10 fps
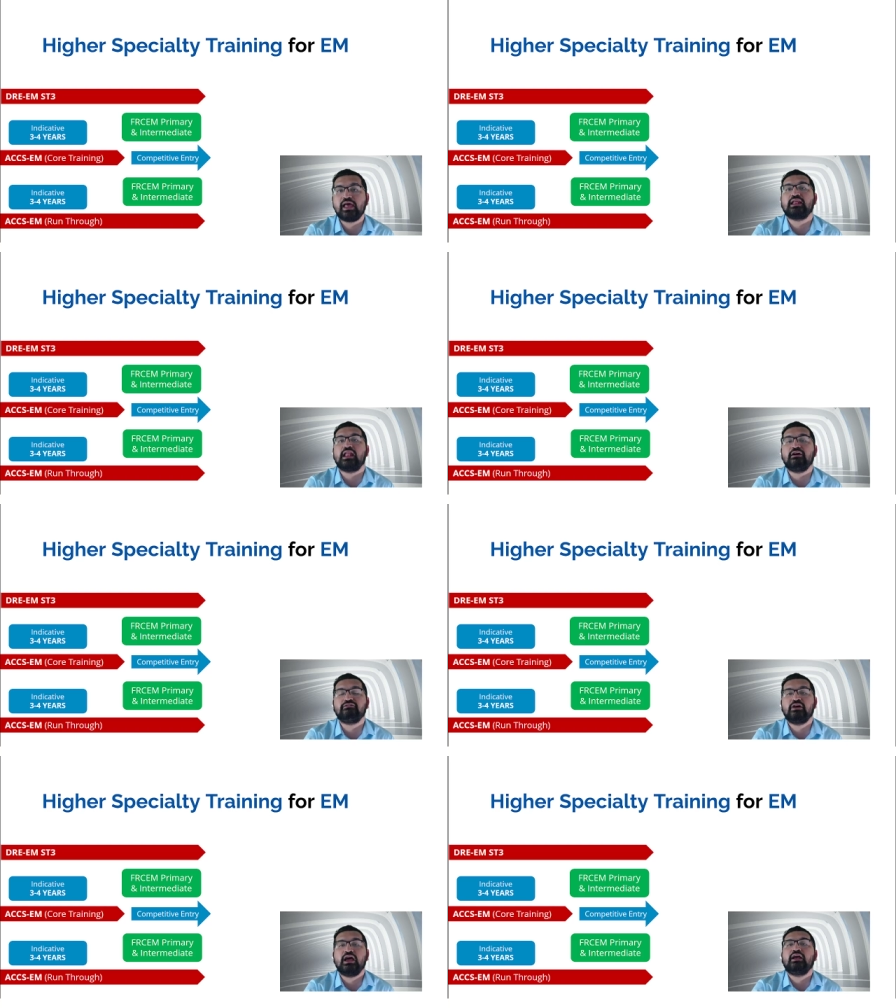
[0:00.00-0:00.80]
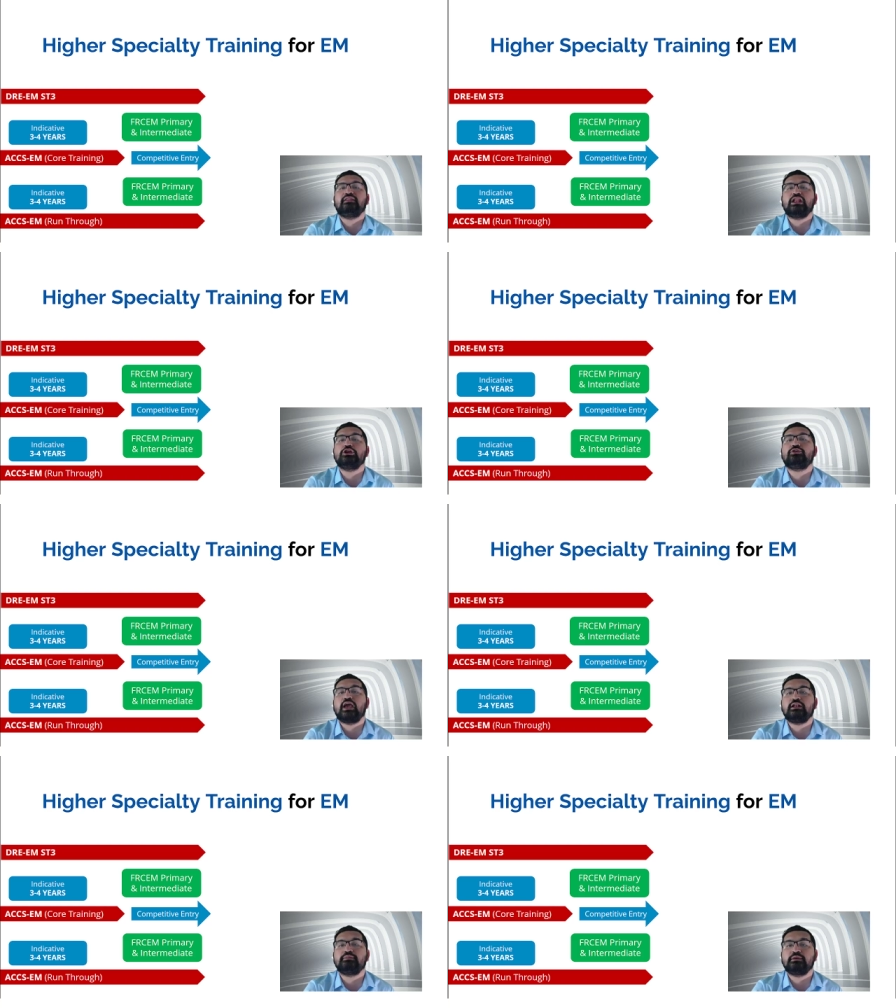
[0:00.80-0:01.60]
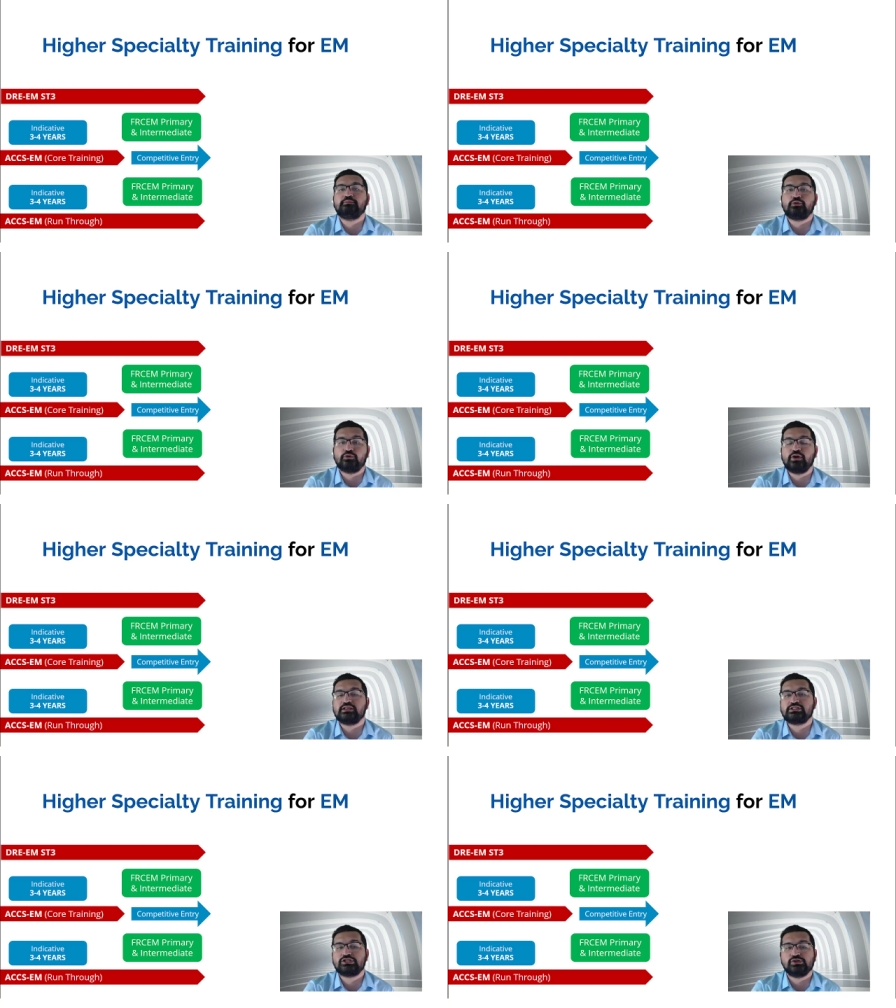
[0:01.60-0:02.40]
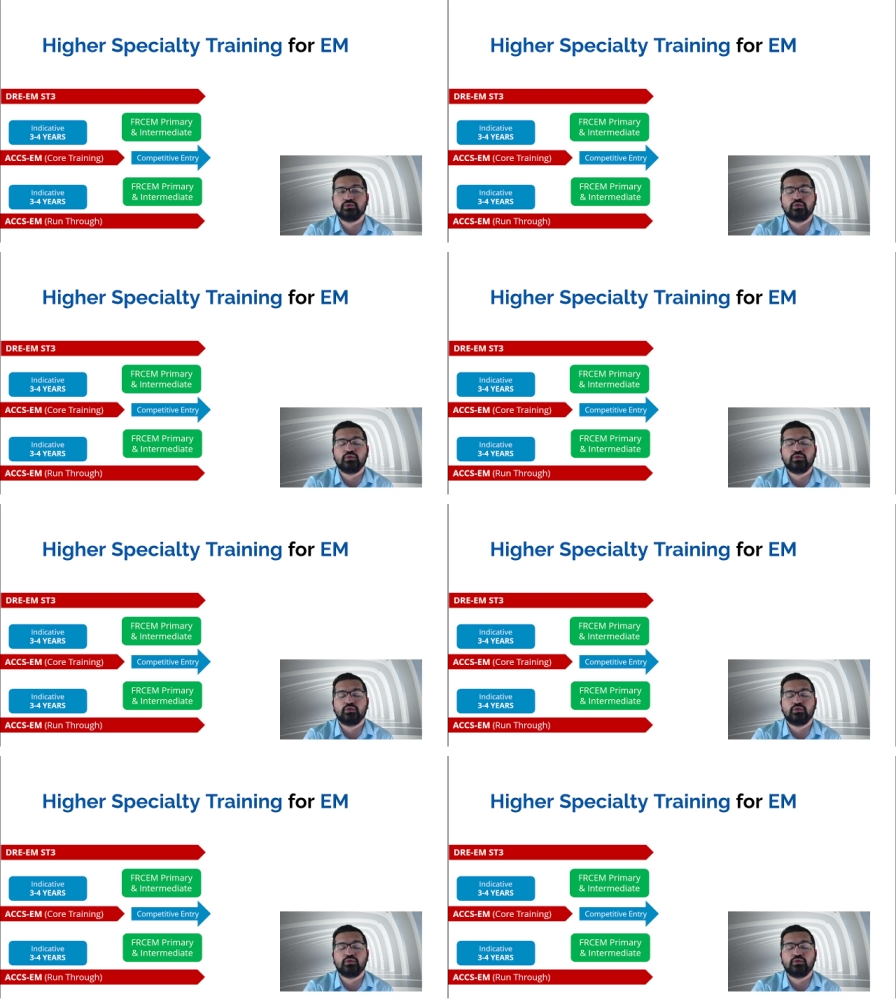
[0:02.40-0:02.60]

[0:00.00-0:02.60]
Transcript: enough, then you can be progressed to